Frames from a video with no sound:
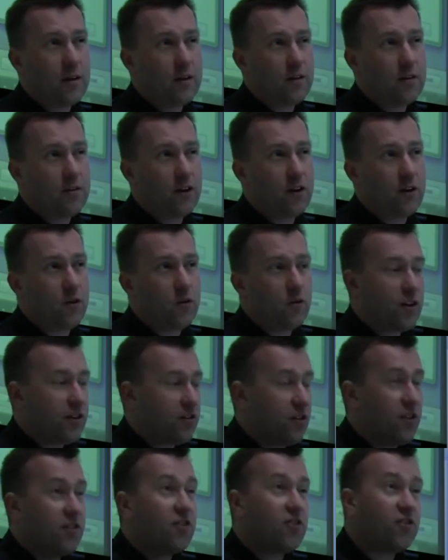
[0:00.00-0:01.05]
So
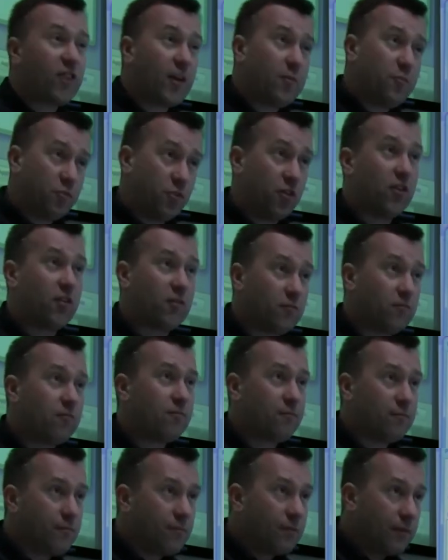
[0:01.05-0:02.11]
it's, it's a separate
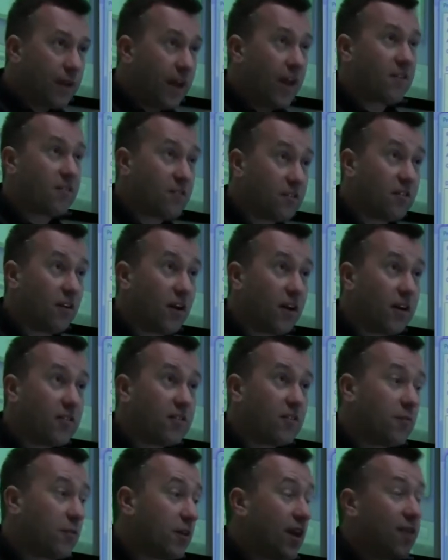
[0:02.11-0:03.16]

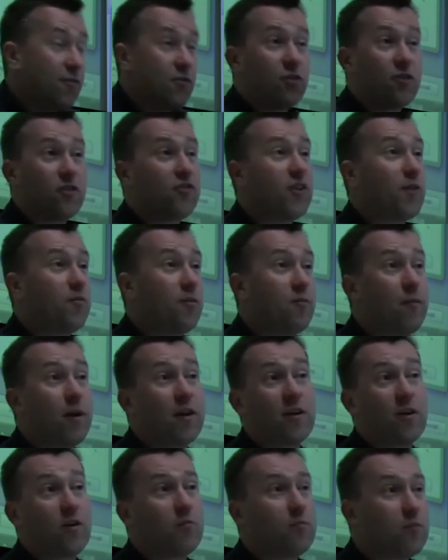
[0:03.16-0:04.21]
exercise and we have it on a separate
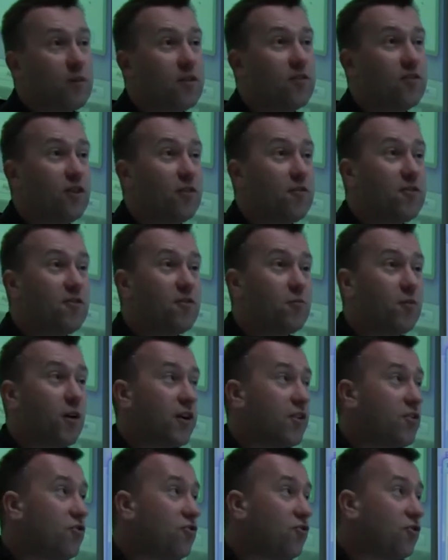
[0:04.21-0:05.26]
menu, but there's no reason
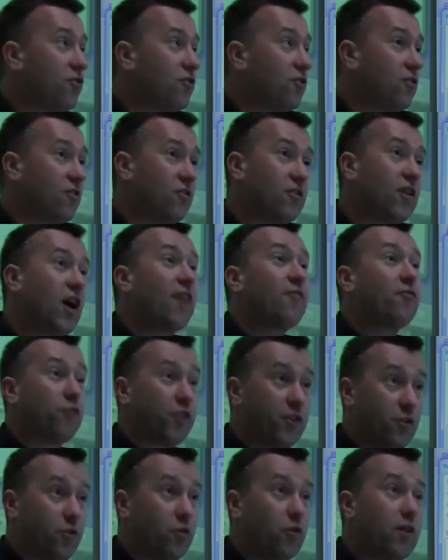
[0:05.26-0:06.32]
why you shouldn't cover
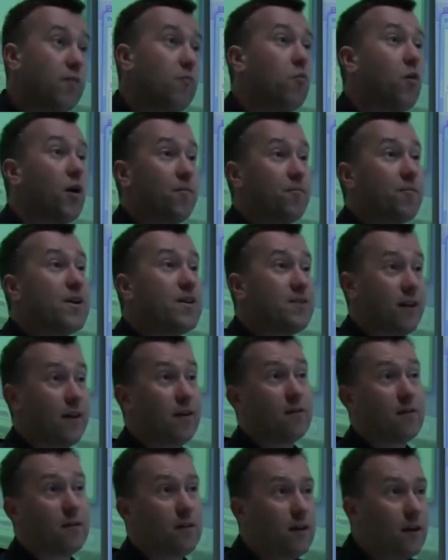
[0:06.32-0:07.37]
it all in one meeting.
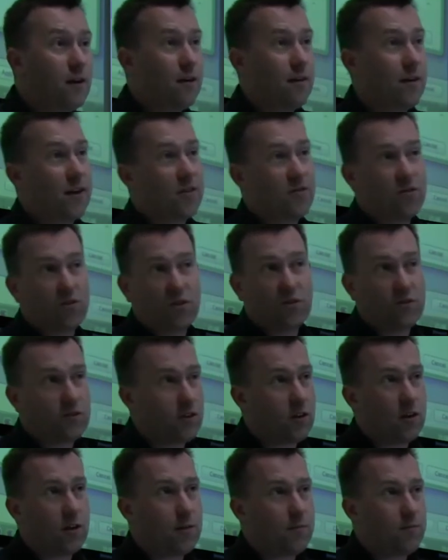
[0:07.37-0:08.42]
That's just
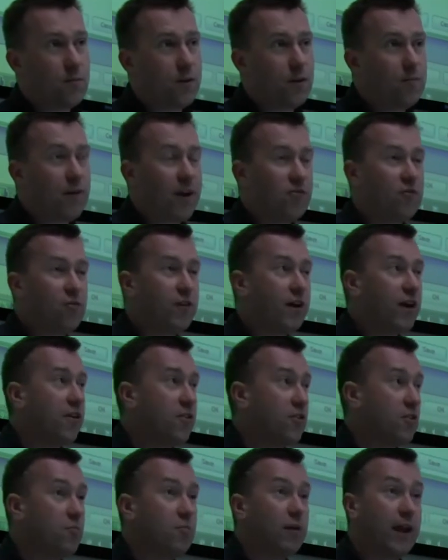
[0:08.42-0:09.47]
uh, a matter of how
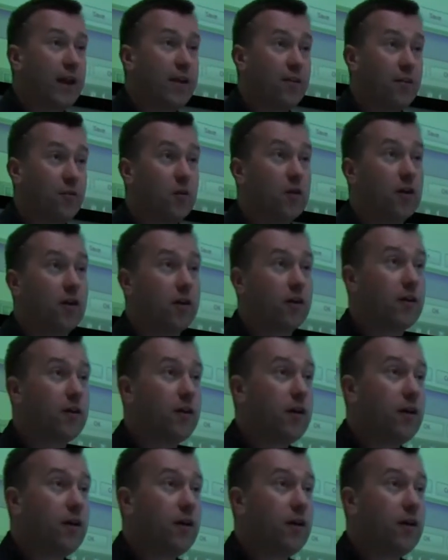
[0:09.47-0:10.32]
you plan the work.